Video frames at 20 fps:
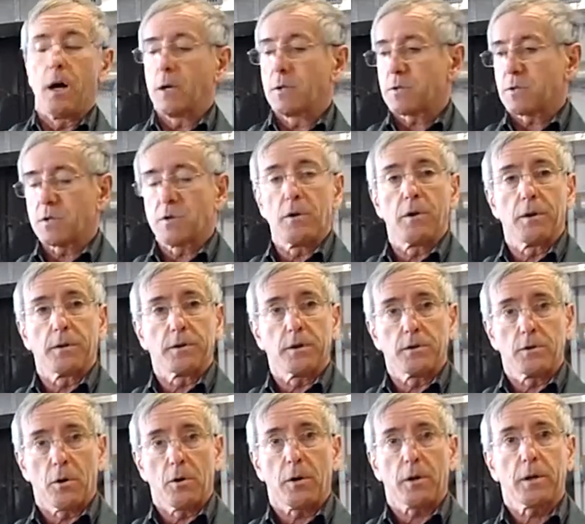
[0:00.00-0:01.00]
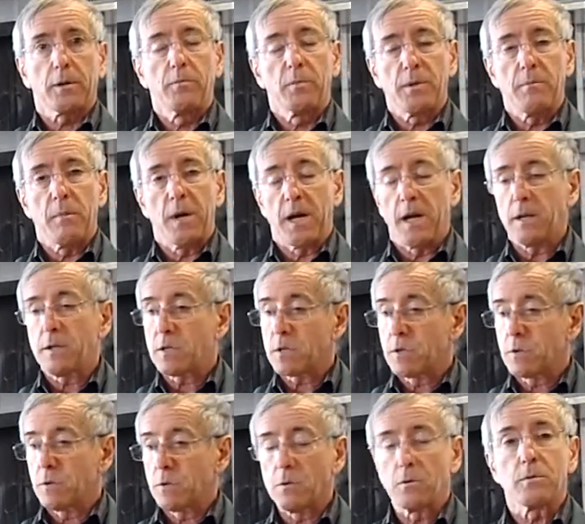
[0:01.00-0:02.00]
so that the door can be made
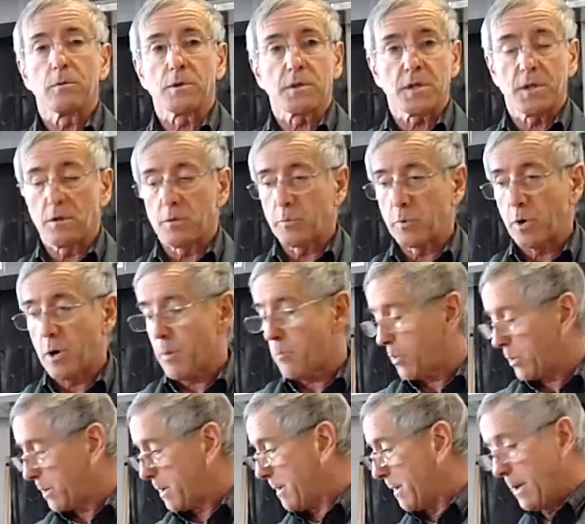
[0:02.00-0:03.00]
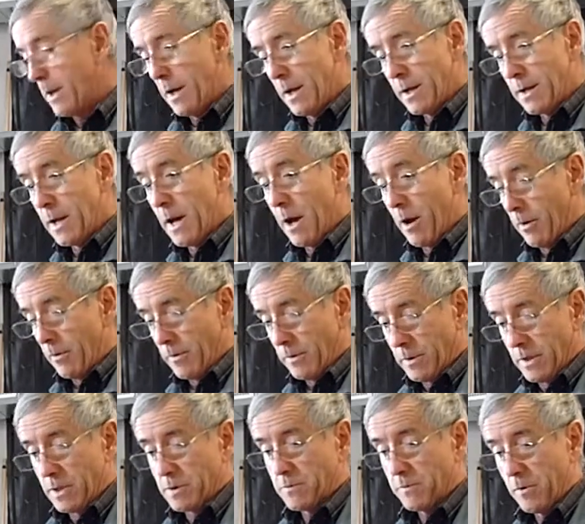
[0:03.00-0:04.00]
to seal properly. Now,
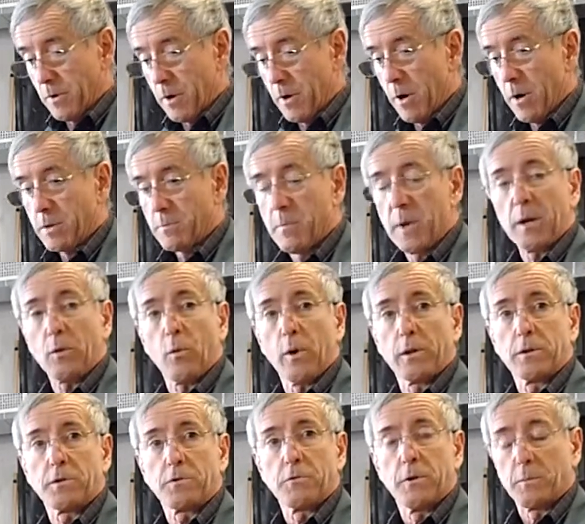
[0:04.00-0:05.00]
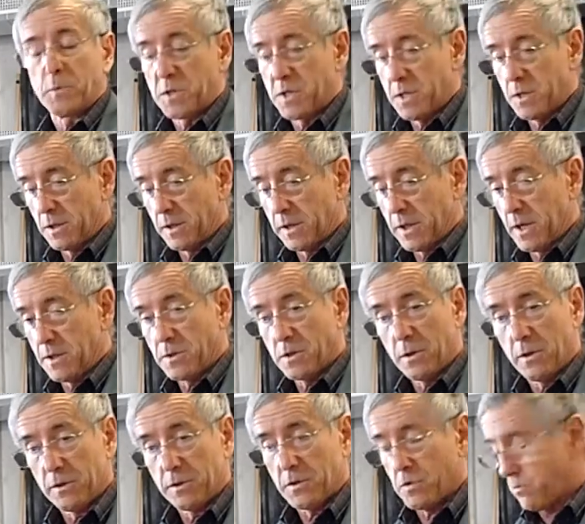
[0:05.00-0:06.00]
it's very hard to make weather strips seal against
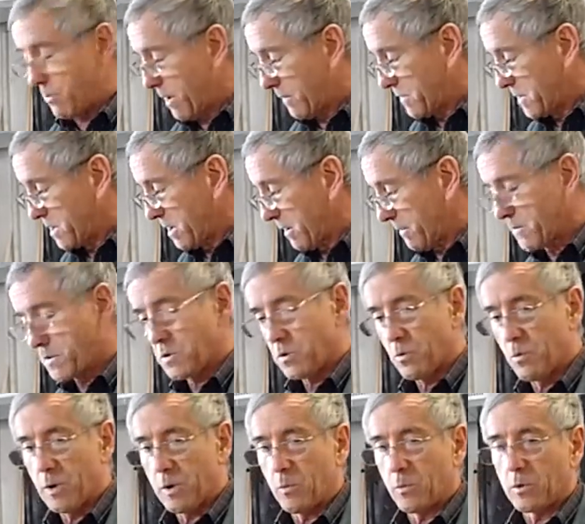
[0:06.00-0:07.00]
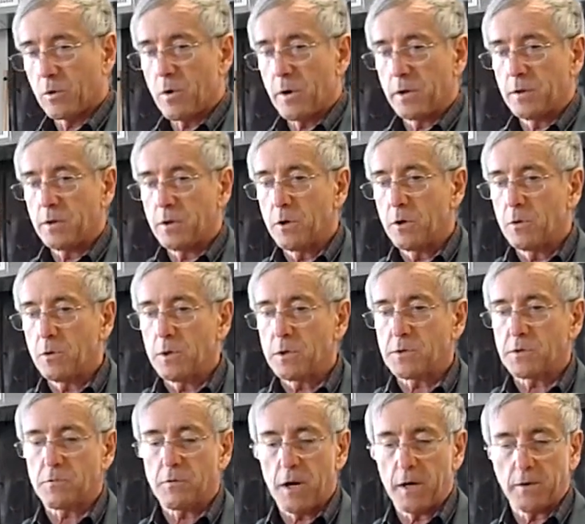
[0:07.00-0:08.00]
all this rough stuff, so what we're going to do
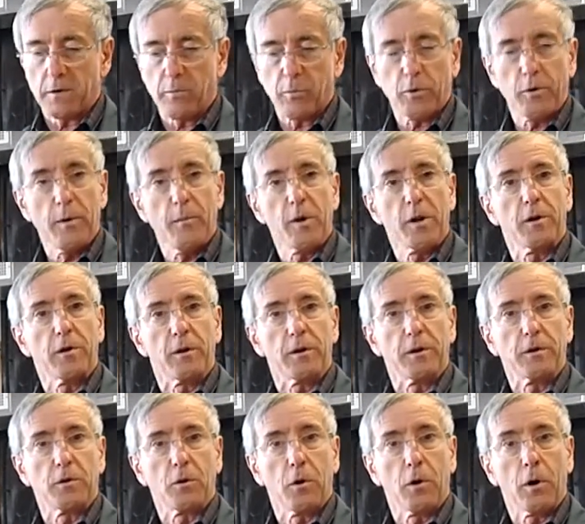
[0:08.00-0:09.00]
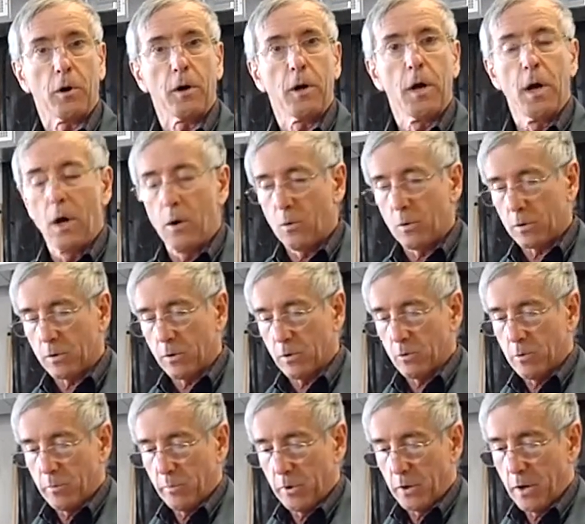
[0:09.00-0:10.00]
is around the perimeter of the door, we're going to
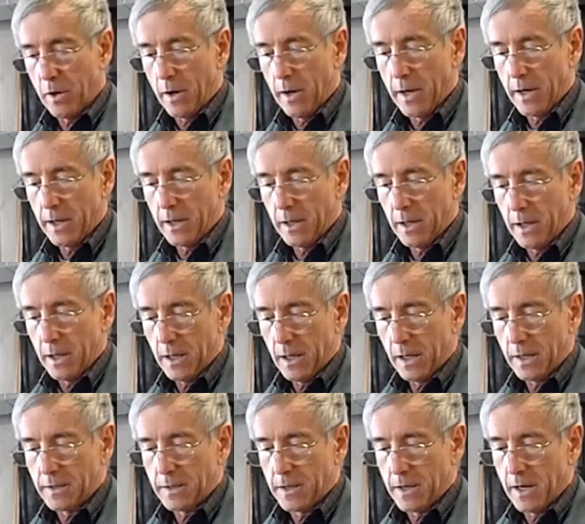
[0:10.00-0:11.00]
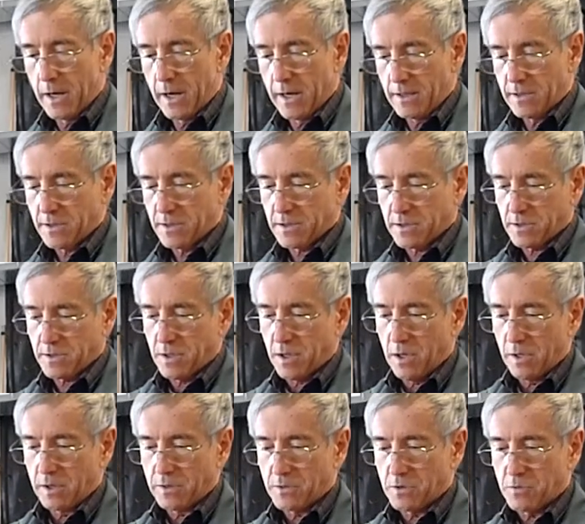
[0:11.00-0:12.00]
apply a nice
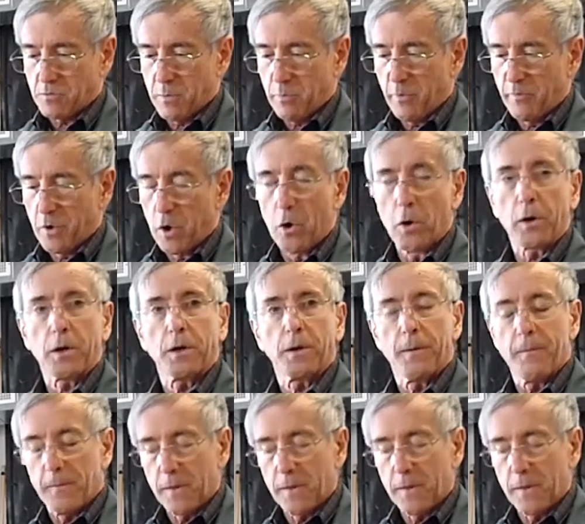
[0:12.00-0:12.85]
solid strip of oak